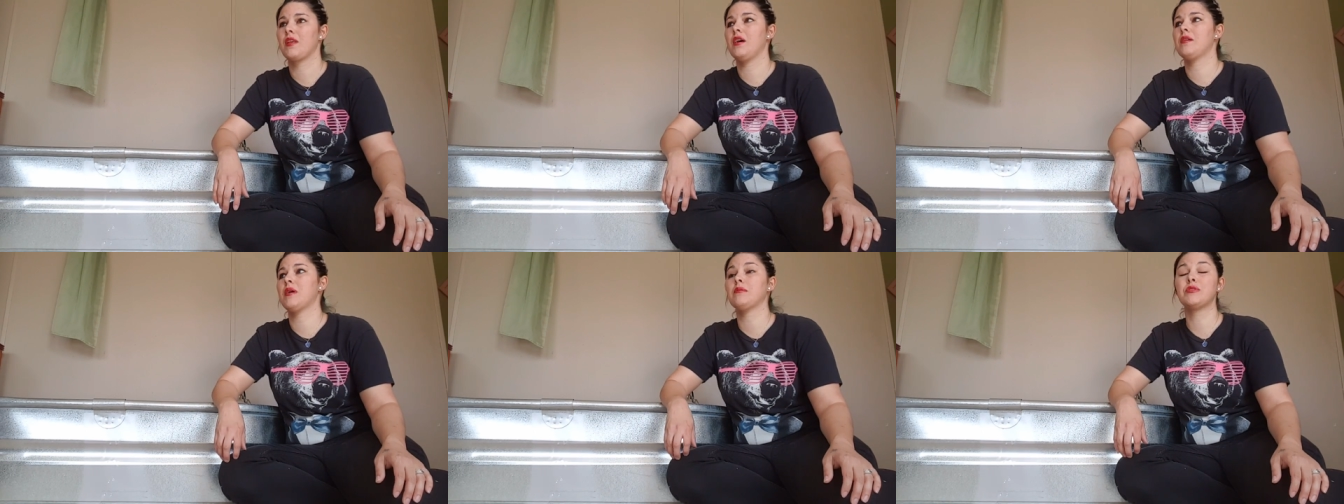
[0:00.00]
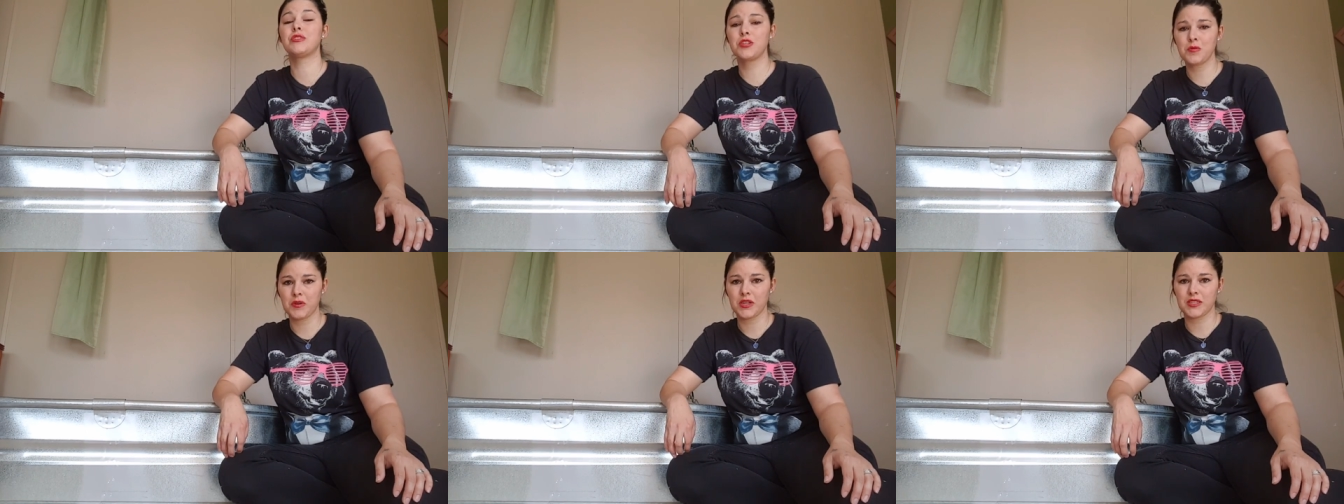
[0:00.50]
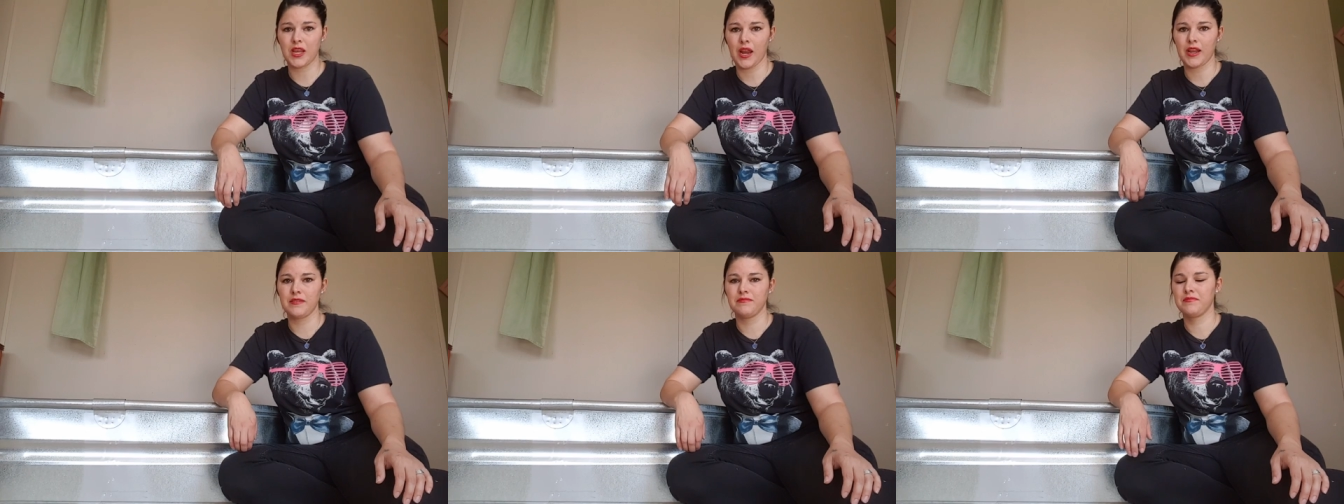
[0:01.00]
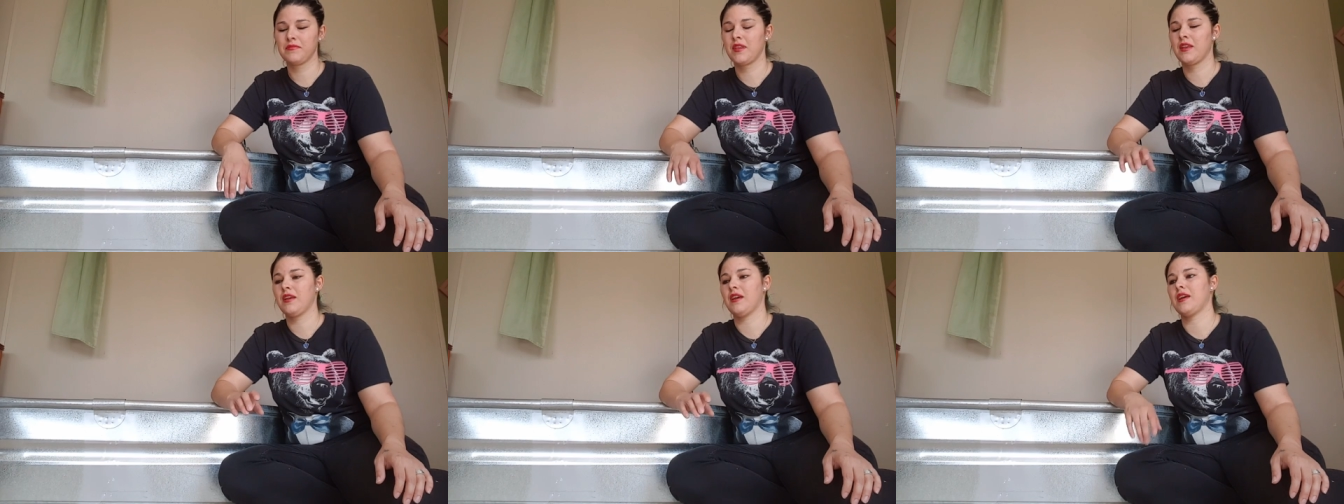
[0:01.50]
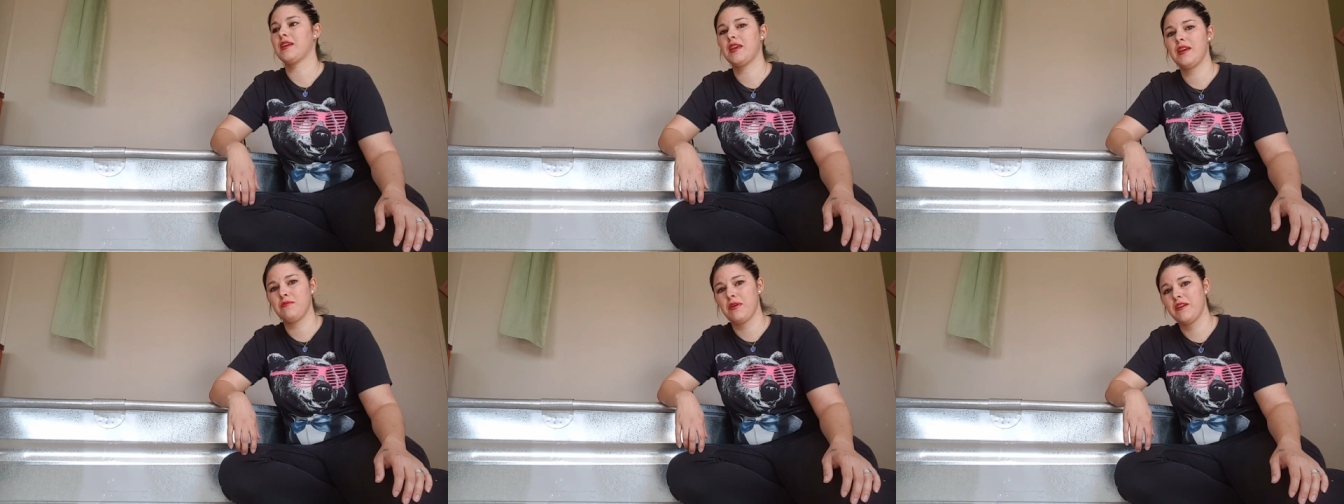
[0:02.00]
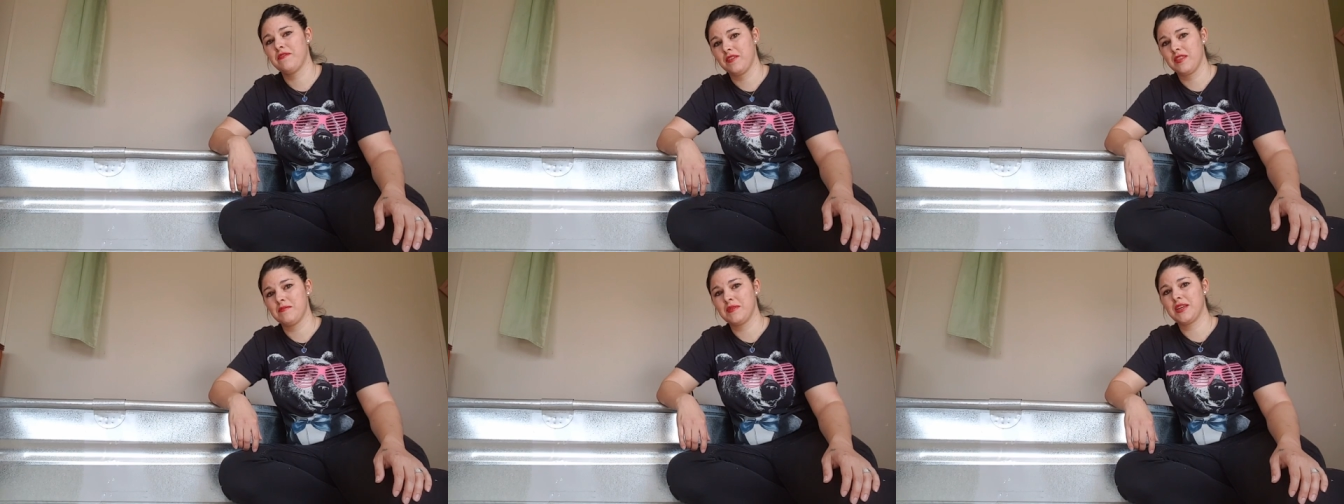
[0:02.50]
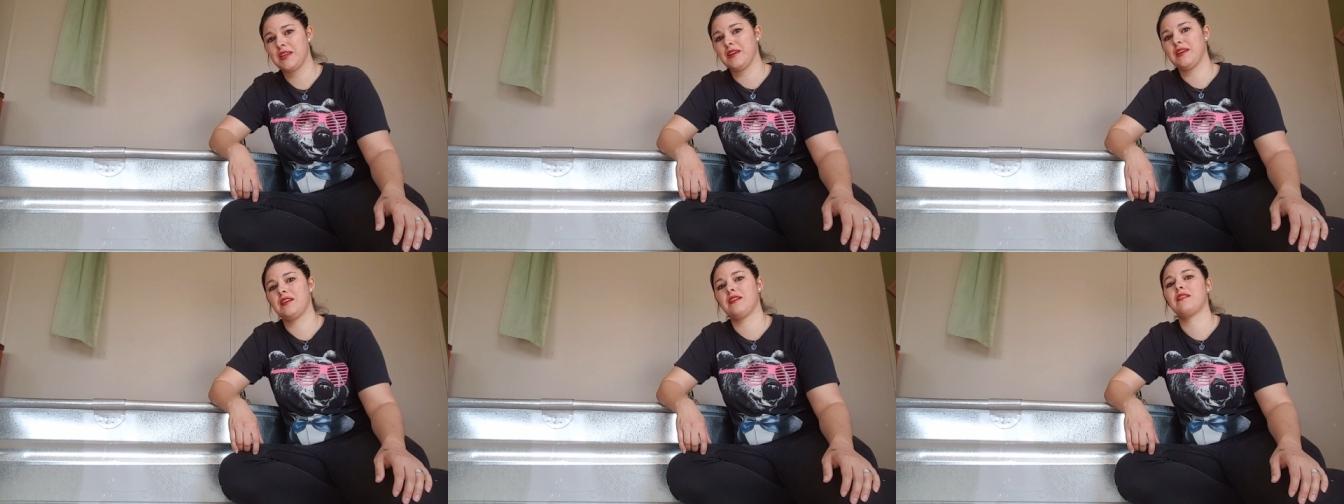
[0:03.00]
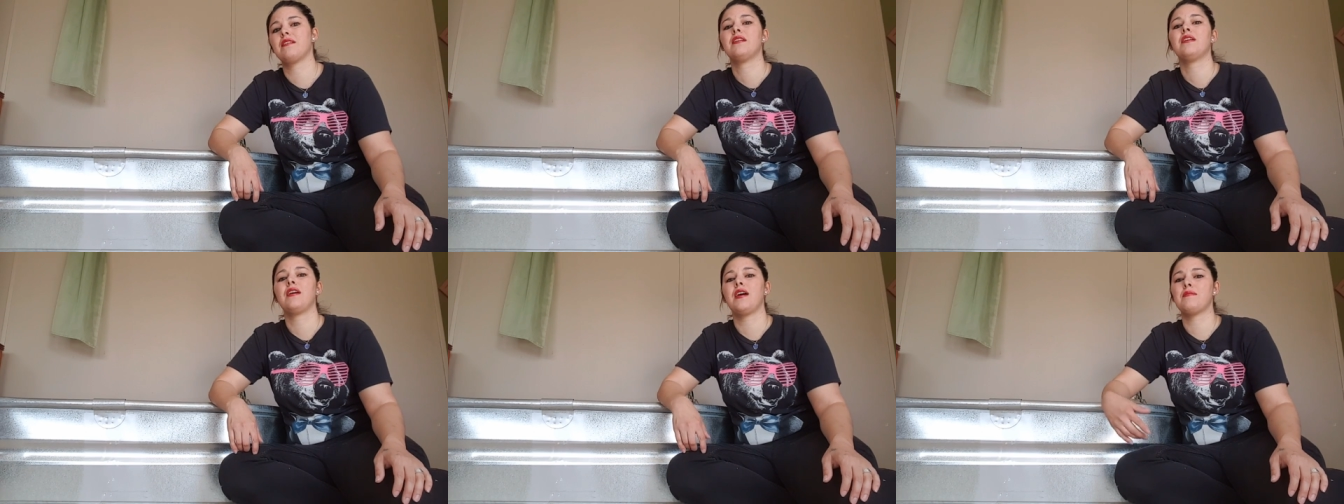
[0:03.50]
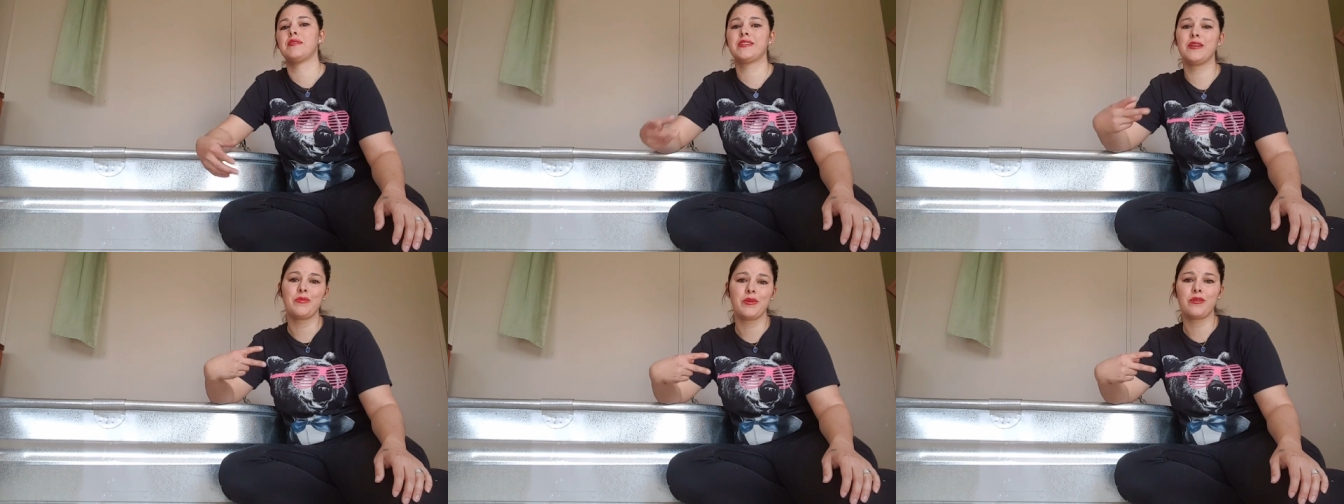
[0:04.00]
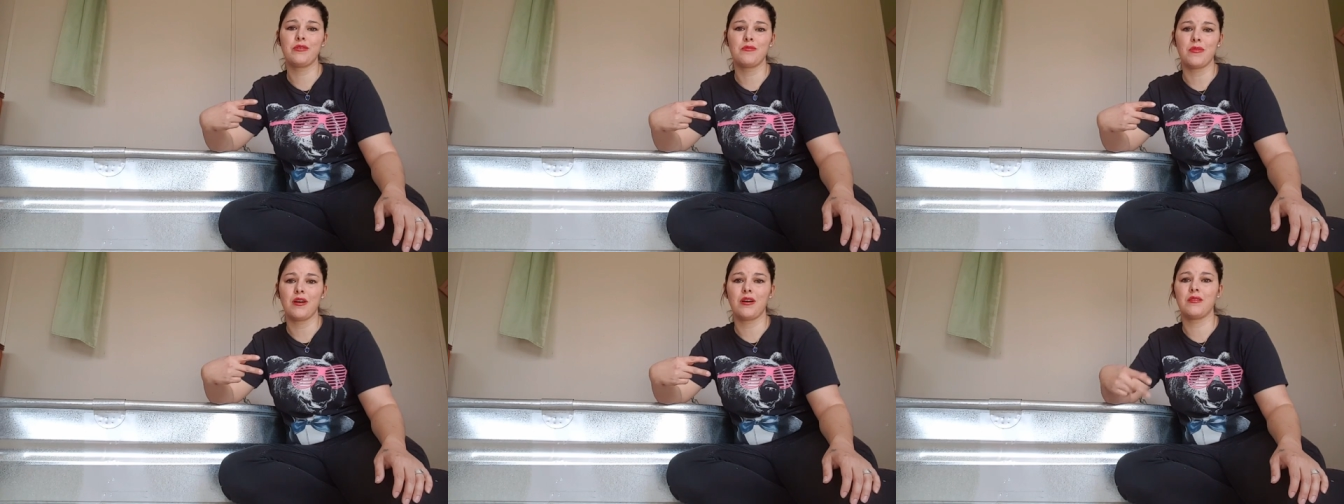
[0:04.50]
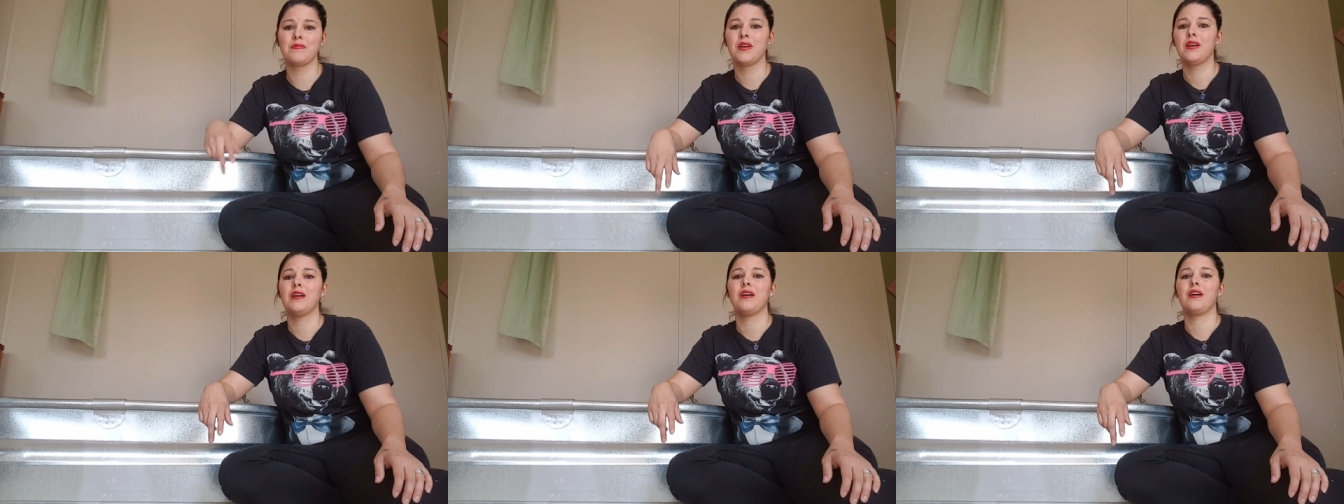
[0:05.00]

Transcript: I'm super excited. I can't wait for them to get here. I'm a typical mom.